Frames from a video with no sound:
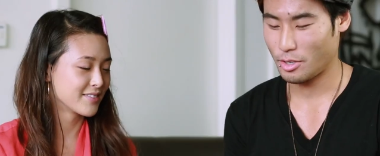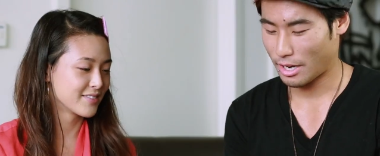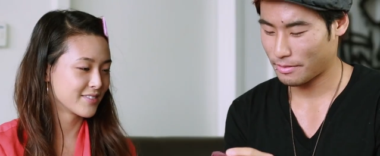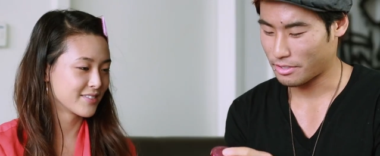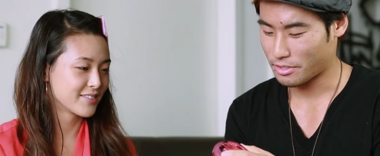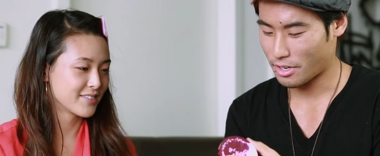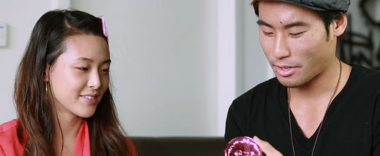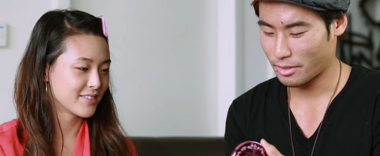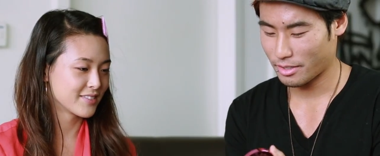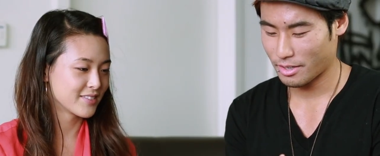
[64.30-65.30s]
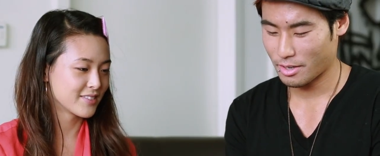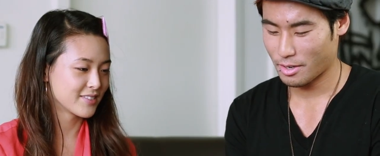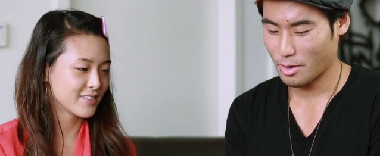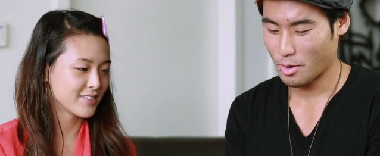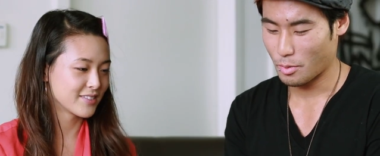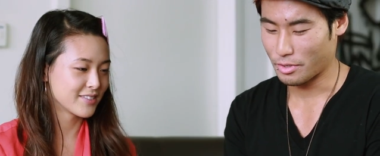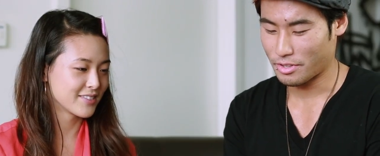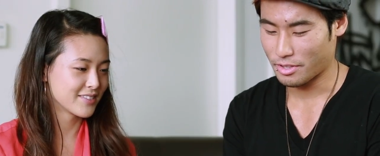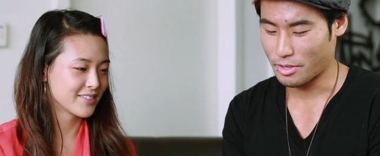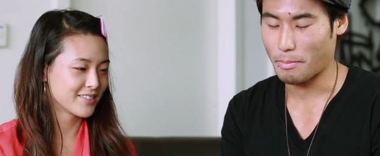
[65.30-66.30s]
Speaker 1: you have to start
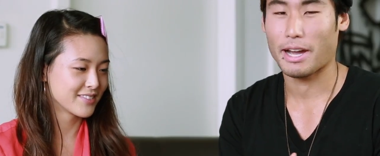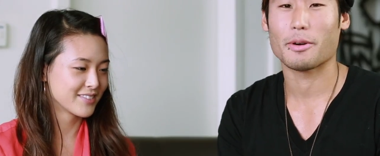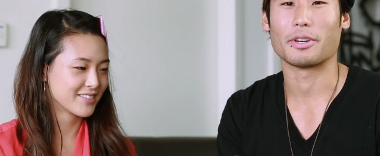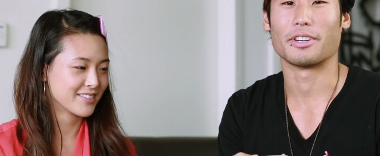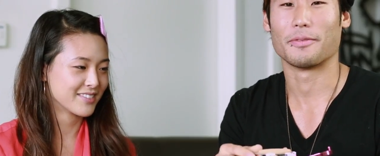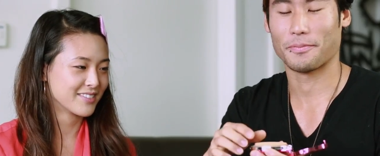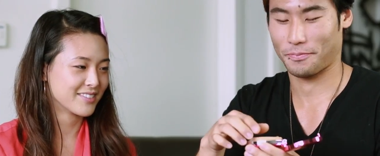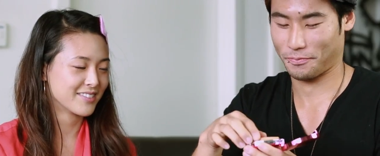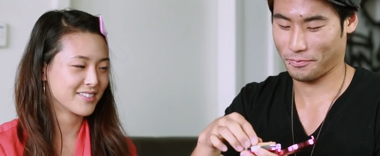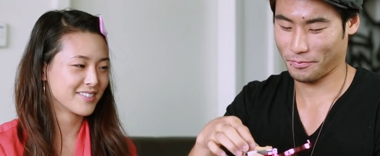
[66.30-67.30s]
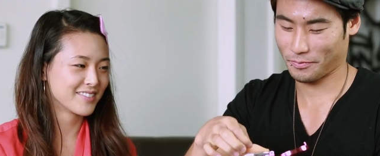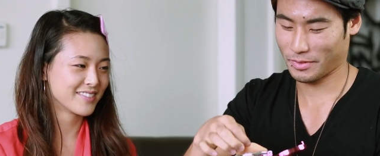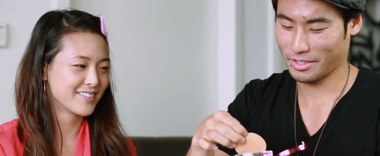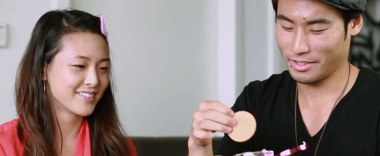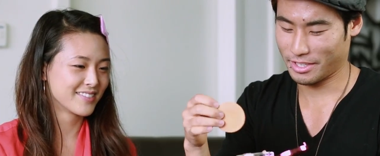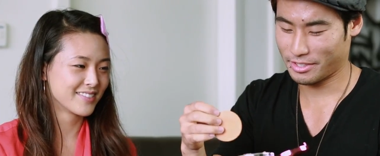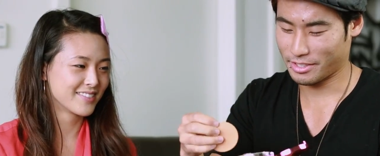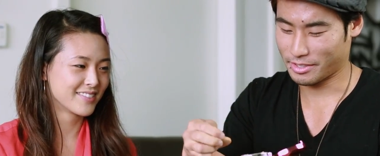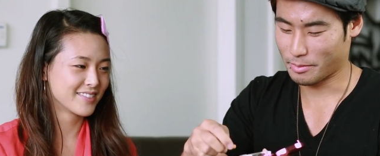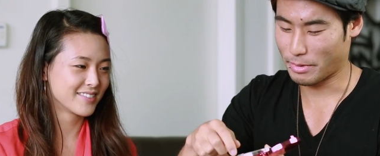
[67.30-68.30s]
with the powder. This
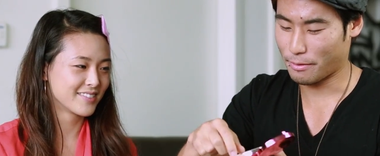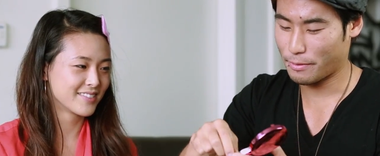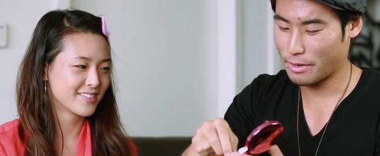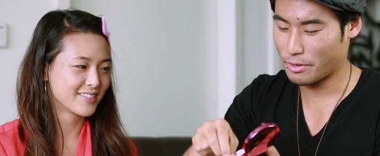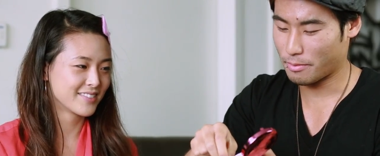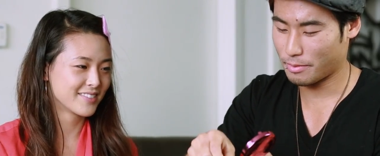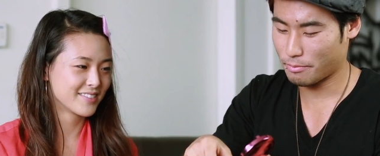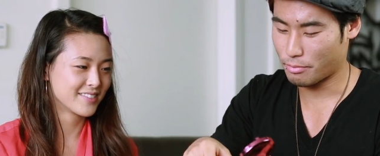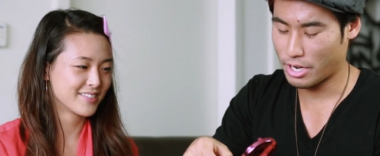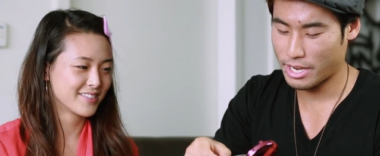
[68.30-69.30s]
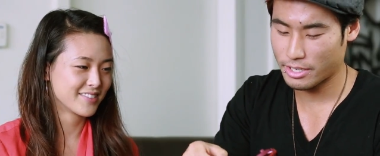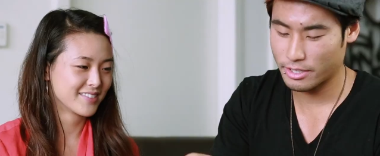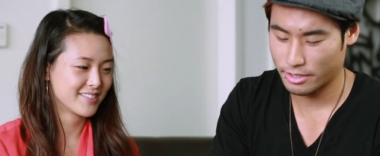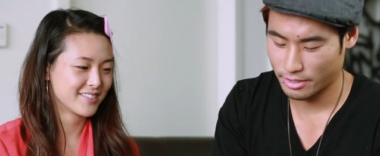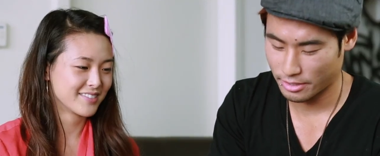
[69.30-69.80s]
is my favorite brand.